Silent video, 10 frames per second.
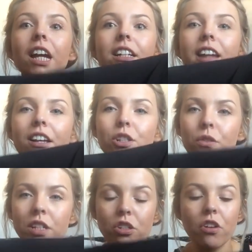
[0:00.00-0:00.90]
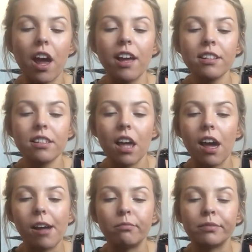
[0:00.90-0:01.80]
Yeah, so this dress,
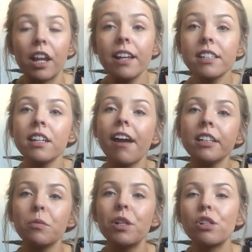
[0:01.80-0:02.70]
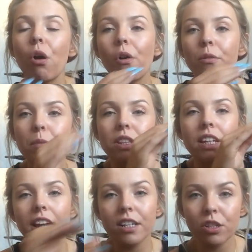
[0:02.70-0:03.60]
um, it's nice when it's on, but
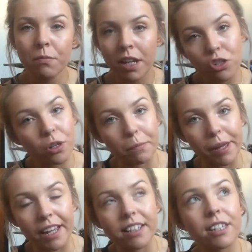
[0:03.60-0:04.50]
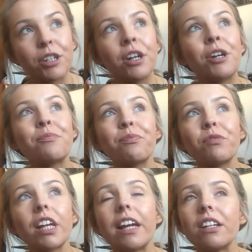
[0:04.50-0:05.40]
the asymmetric bit
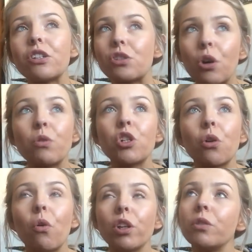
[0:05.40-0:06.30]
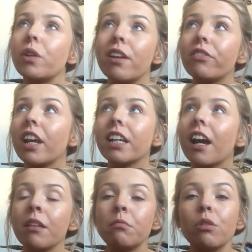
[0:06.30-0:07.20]
is so short you if like
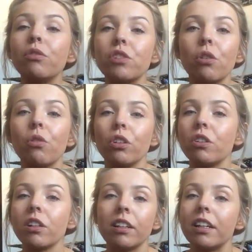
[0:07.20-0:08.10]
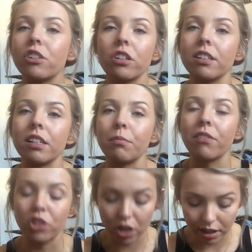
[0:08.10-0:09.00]
I moved at all you could literally see my
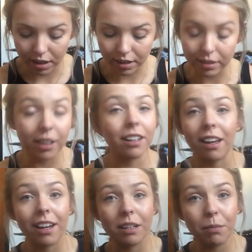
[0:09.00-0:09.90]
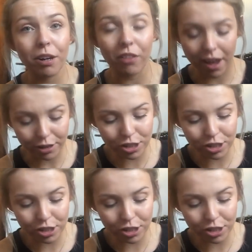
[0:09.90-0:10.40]
vagina and like I ain't about that